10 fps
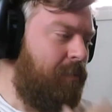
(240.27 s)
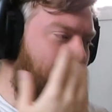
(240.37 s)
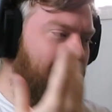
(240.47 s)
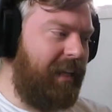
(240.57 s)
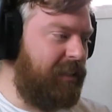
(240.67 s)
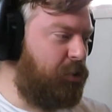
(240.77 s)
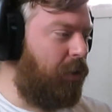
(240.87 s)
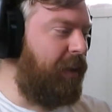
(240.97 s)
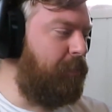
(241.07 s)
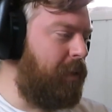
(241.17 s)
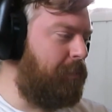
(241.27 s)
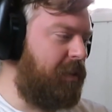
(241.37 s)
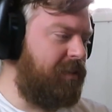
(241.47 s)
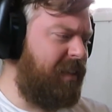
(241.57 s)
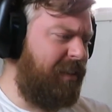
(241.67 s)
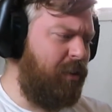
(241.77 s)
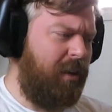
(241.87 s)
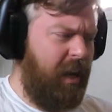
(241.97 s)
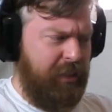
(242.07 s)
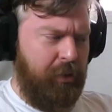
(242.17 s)
But I saw other people that said, look,
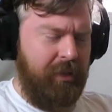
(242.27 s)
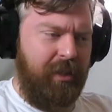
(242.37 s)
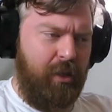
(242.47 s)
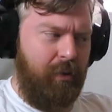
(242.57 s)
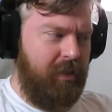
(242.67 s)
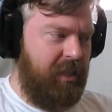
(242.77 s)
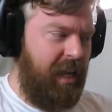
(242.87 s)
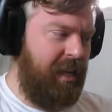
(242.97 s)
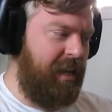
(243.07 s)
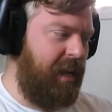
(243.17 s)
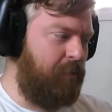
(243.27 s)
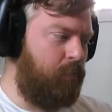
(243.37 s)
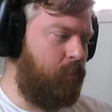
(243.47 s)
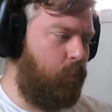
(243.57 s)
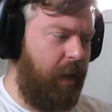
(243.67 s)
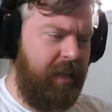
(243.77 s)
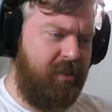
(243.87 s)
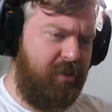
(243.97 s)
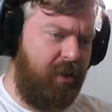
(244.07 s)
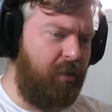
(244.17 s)
I joined the queue at 10 and
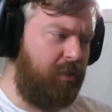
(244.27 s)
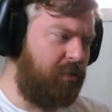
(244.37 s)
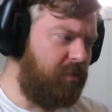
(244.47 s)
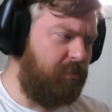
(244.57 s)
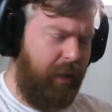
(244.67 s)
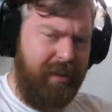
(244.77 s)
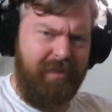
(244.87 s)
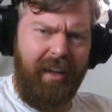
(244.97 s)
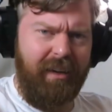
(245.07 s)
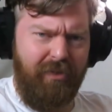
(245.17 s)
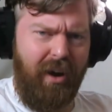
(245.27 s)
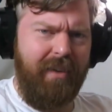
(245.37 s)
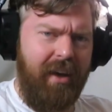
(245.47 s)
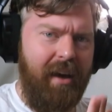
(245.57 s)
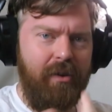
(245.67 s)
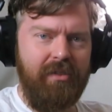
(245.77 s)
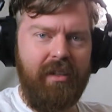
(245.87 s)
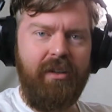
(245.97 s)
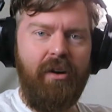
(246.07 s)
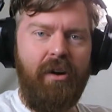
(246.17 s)
waited like 5 hours
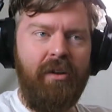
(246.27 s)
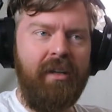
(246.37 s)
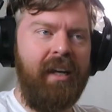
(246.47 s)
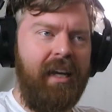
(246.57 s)
and got on,